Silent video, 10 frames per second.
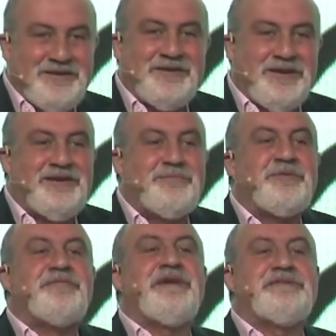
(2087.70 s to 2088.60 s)
a
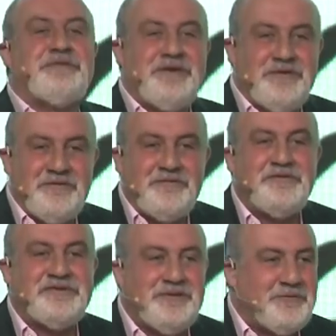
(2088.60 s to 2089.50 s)
professor at a
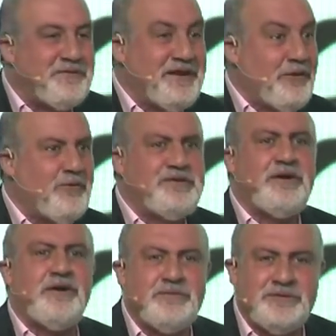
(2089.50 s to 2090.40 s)
university would think, oh, it's
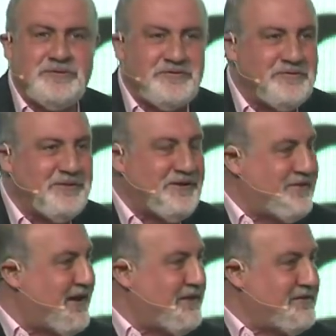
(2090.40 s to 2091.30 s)
horrible to lose $1 billion,
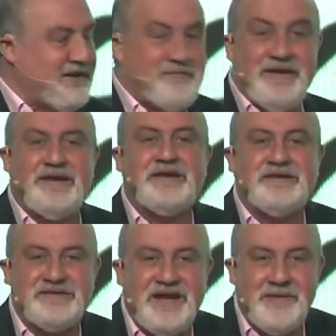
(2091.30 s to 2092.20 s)
like failing an
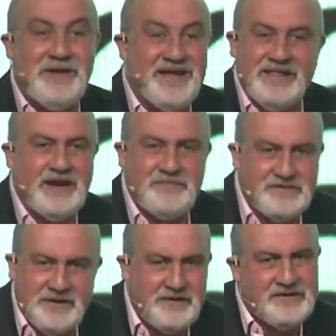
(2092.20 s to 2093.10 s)
exam. Life
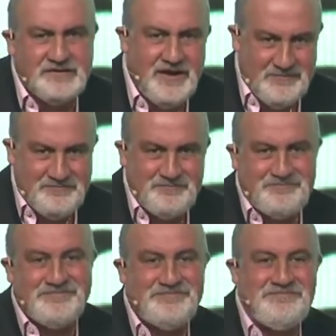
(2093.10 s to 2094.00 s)
is not an exam.
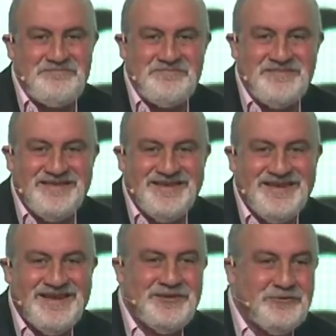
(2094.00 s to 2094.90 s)

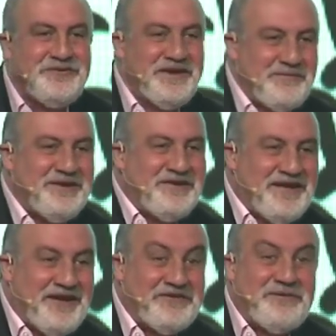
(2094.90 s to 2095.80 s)
Losing $1
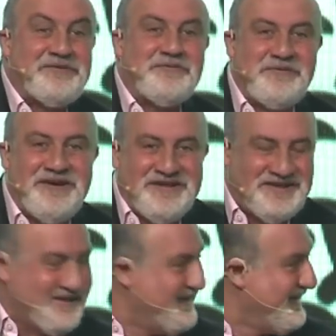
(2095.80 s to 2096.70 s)
billion makes you real.
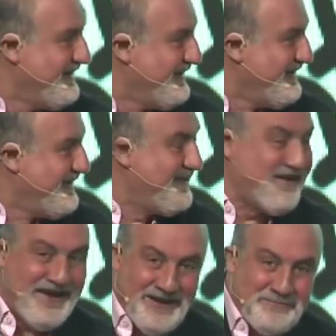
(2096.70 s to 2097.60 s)
And
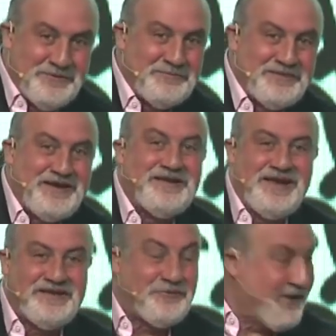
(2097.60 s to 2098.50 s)
that helped him get
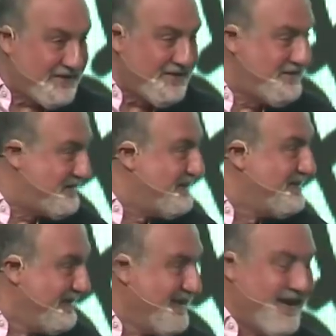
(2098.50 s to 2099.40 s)
elected, at least
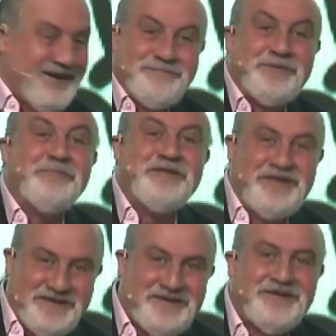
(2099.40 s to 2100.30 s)
helped him in
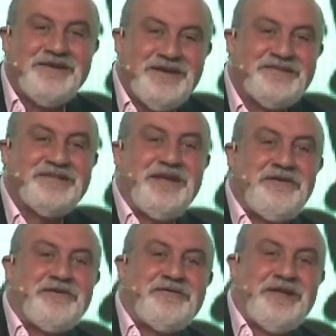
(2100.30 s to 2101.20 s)
that
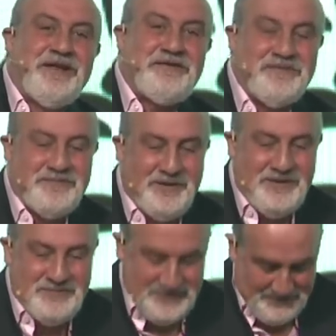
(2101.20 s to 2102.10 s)
stage of the election of the
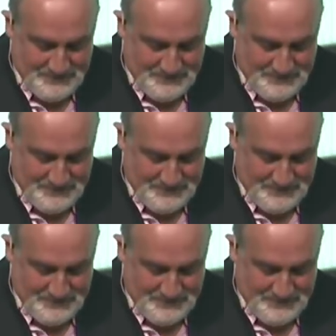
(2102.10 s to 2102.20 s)
primary.